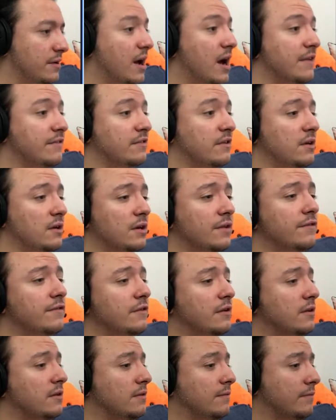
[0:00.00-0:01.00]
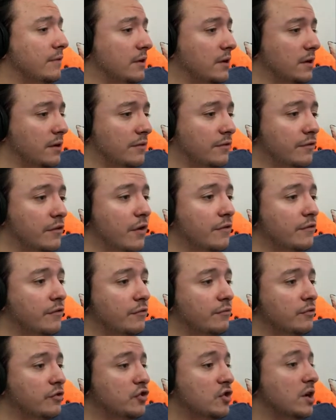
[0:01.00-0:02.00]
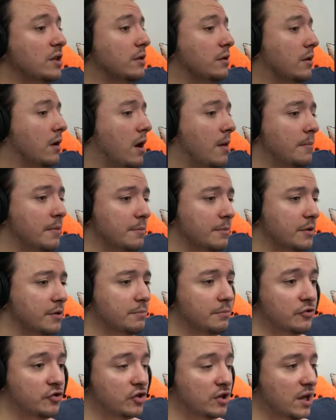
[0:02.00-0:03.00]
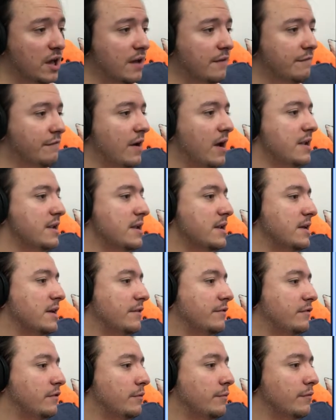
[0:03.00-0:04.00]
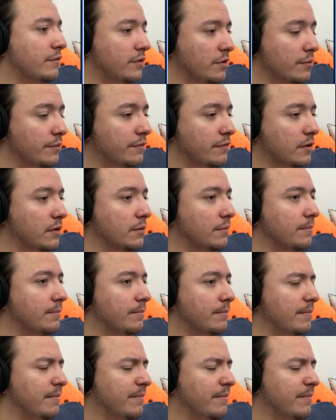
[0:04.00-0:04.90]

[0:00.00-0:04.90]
Natsuki instinctively starts to reject the compliment, but she can't find any excuse to do so.